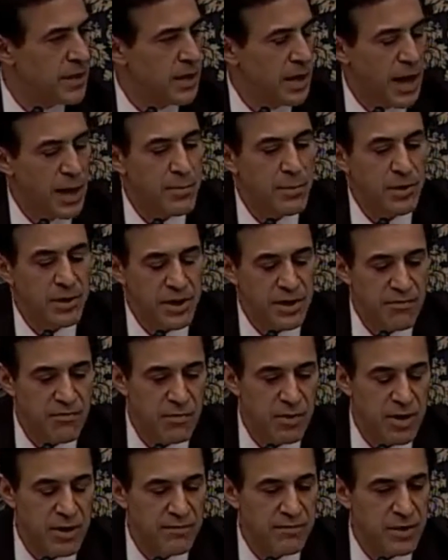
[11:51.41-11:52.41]
I believe
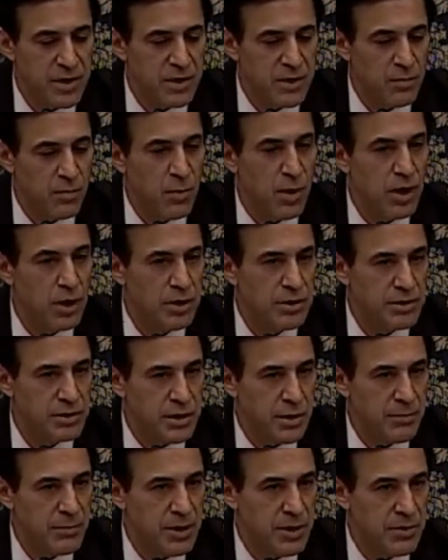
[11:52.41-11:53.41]
we have done it well in
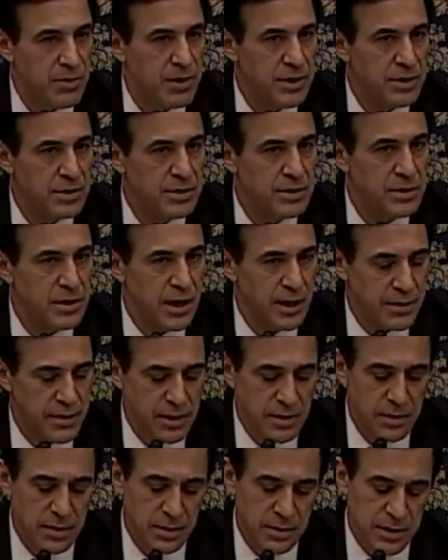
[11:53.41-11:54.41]
some areas. I
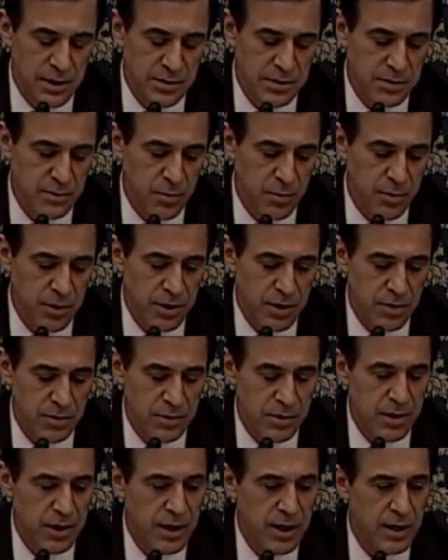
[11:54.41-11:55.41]
think the testimony here
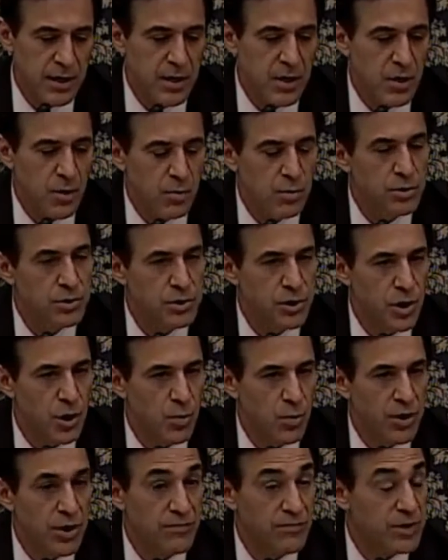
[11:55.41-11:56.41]
today will show
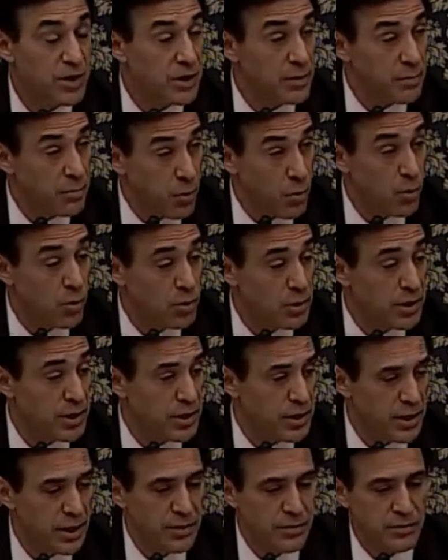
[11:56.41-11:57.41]
we have done it poorly
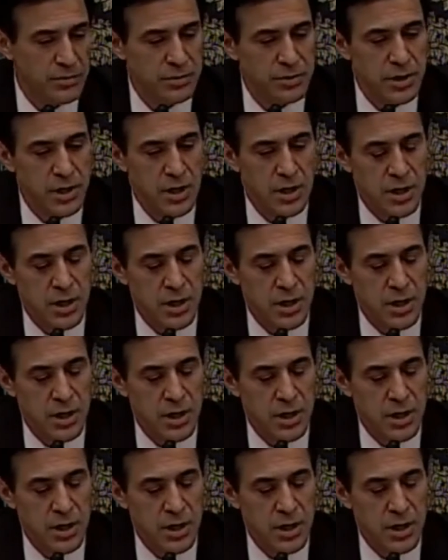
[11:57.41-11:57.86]
in others.